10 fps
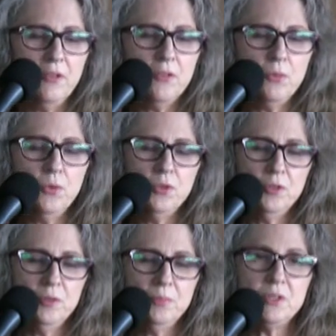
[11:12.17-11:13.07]
the
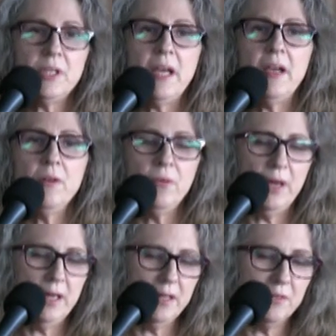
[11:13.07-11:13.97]
worms
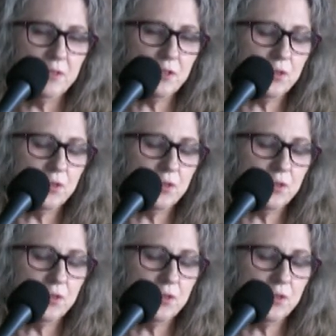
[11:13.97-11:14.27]
aerating the